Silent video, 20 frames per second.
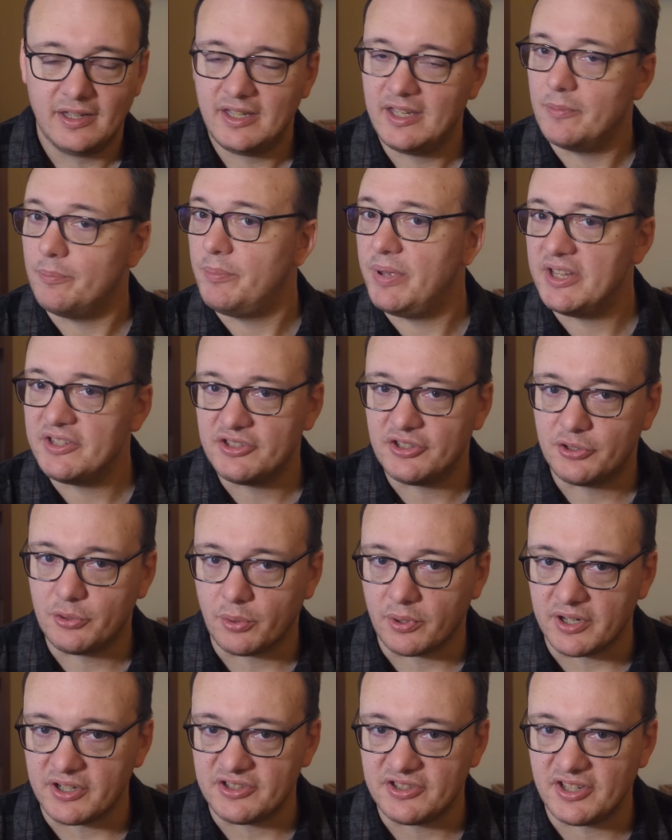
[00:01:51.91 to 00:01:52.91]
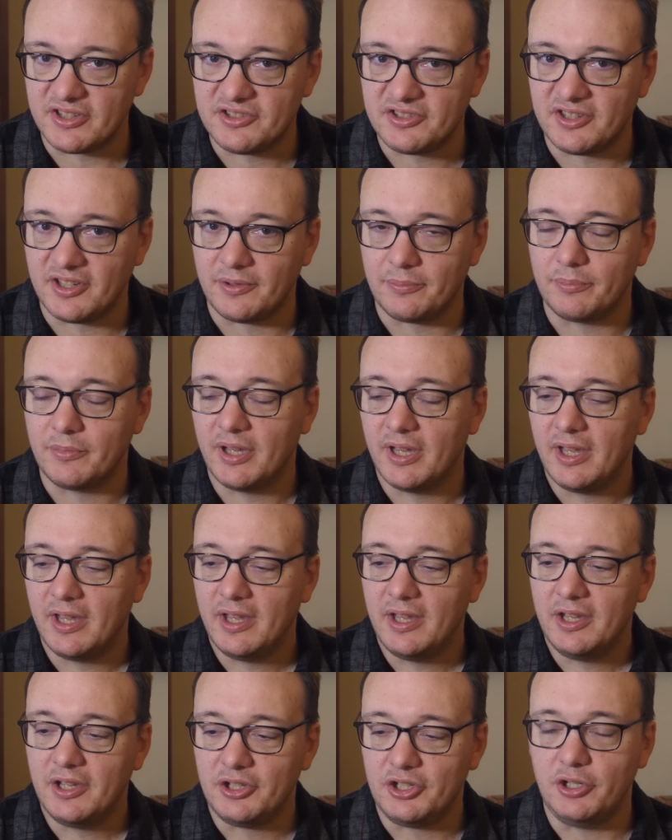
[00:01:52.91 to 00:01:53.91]
compensatory system,
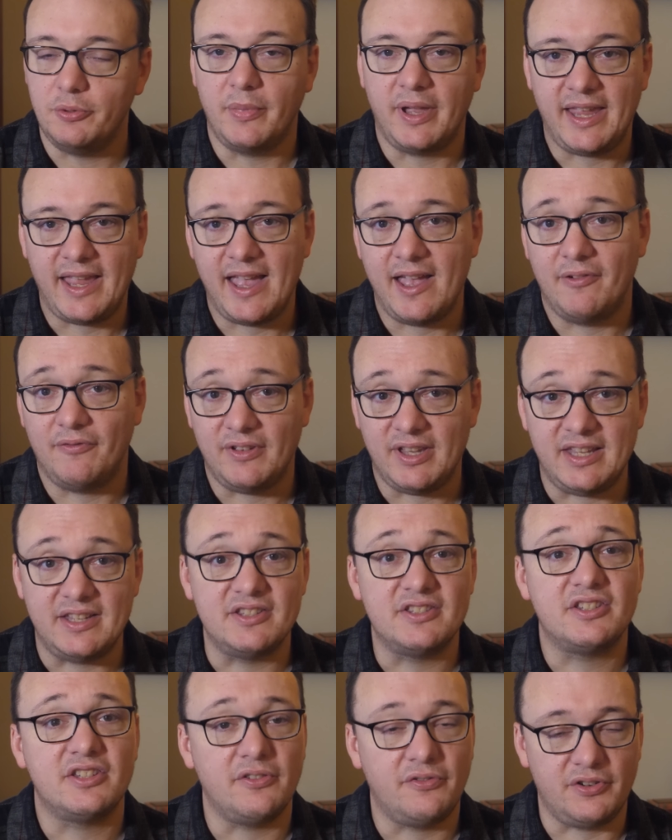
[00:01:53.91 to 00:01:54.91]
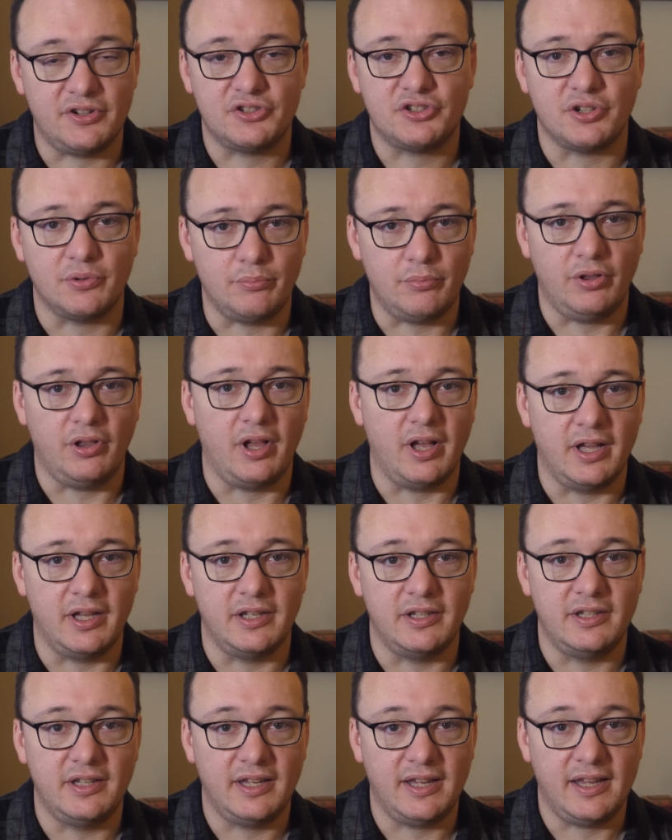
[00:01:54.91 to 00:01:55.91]
you may have insufficient
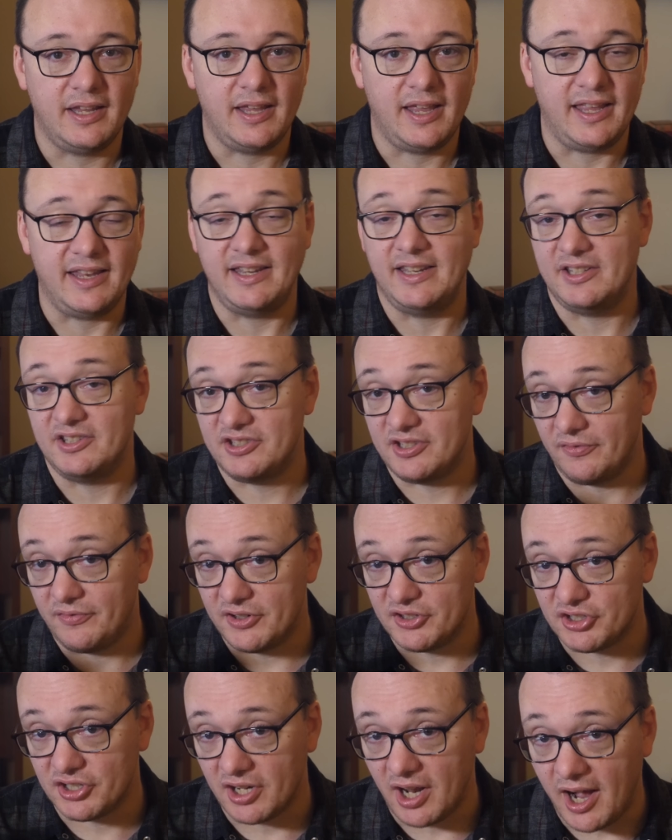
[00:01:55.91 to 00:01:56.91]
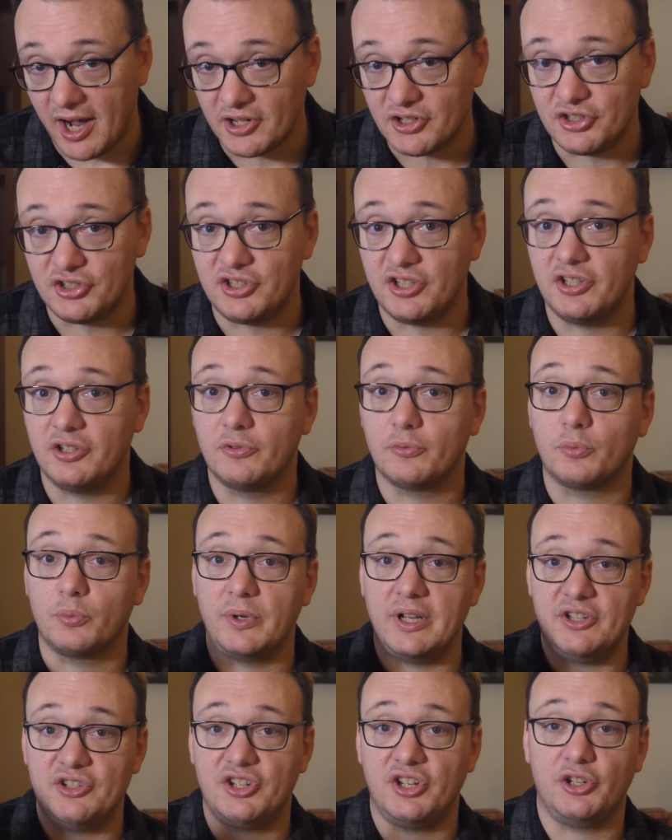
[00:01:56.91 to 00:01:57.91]
blood and insufficient oxygen
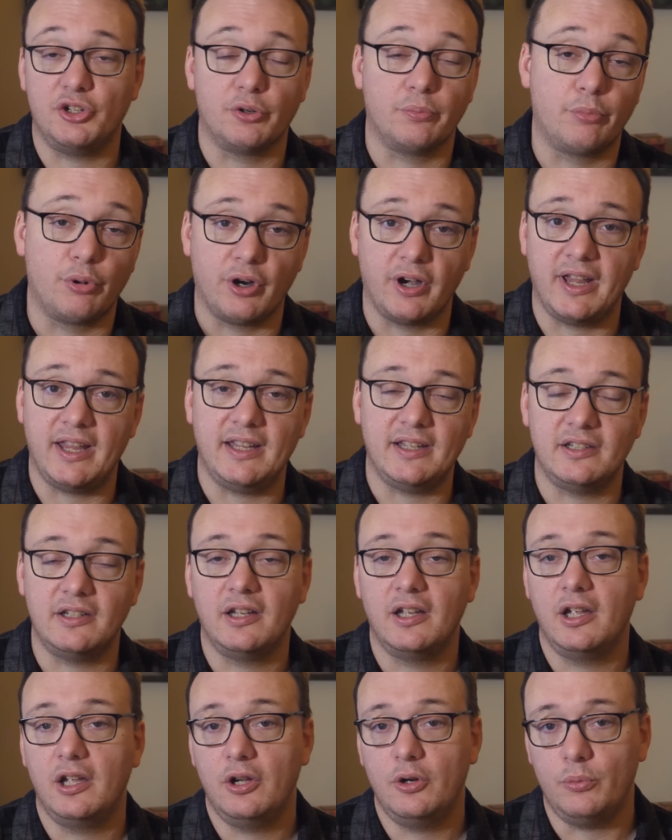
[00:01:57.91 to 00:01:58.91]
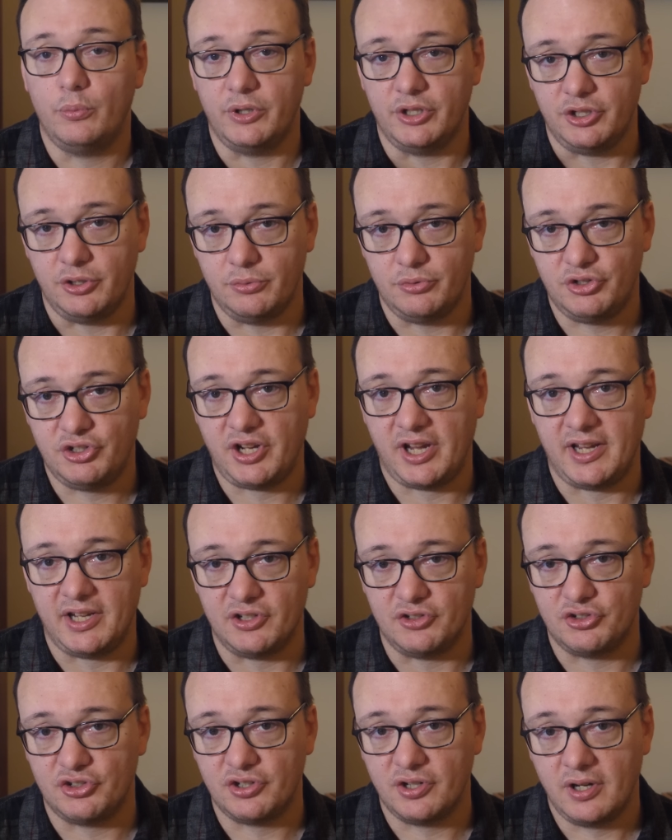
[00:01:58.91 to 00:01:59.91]
reaching your brain when you
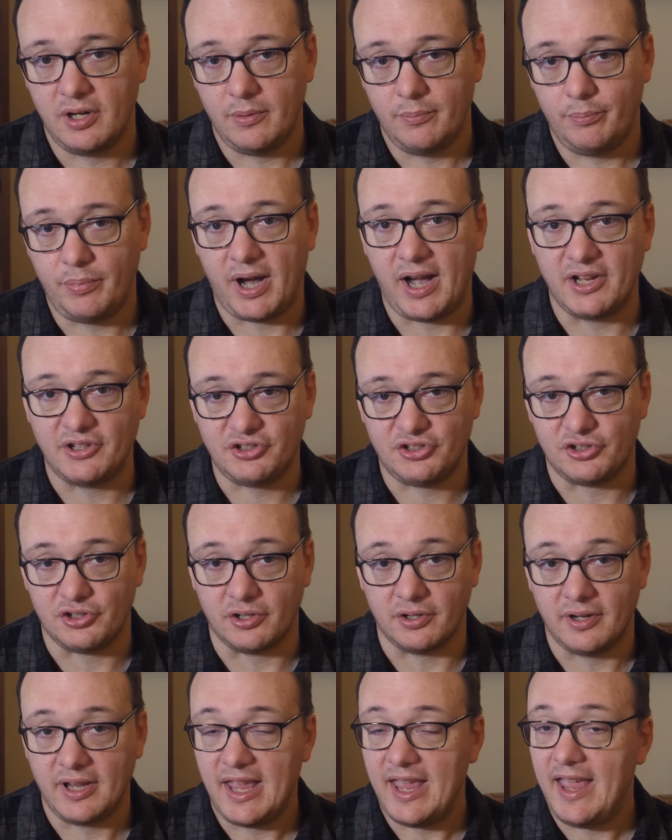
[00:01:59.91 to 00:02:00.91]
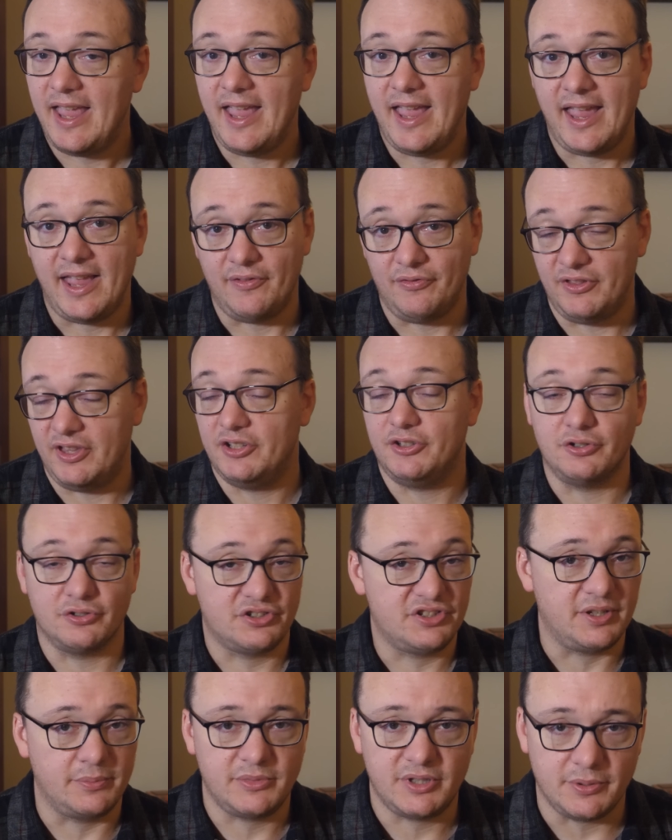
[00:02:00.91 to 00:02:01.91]
change posture. And then your
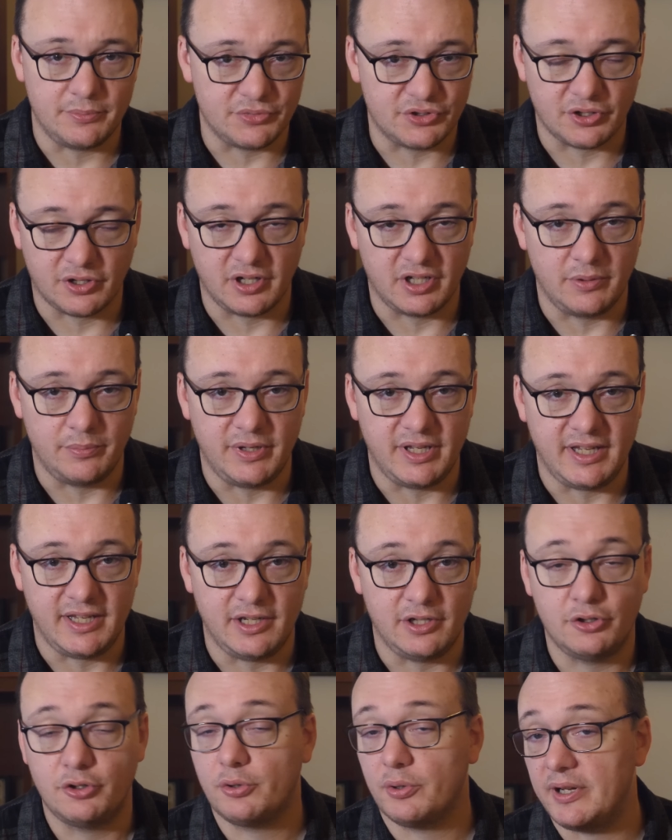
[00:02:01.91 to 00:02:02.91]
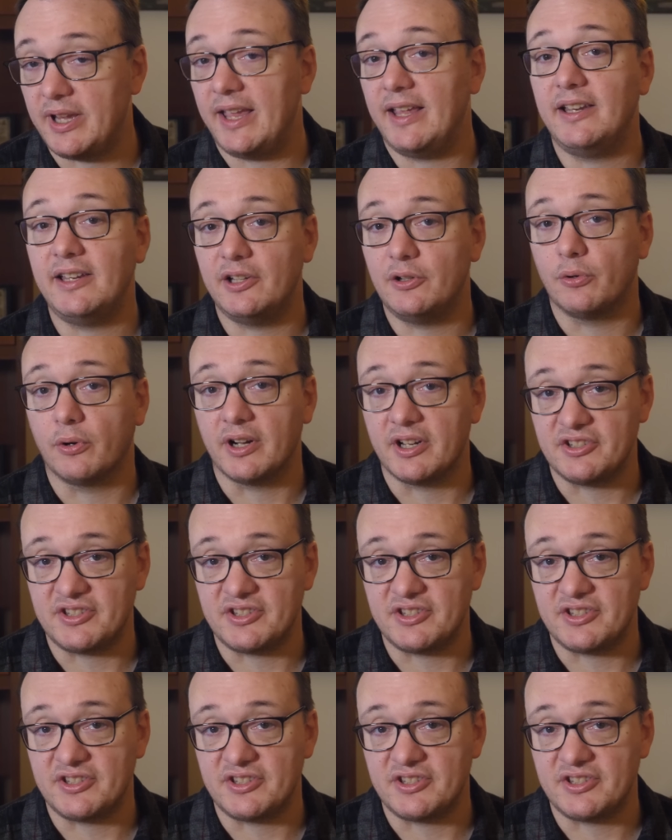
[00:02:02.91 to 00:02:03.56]
symptoms are going to be created or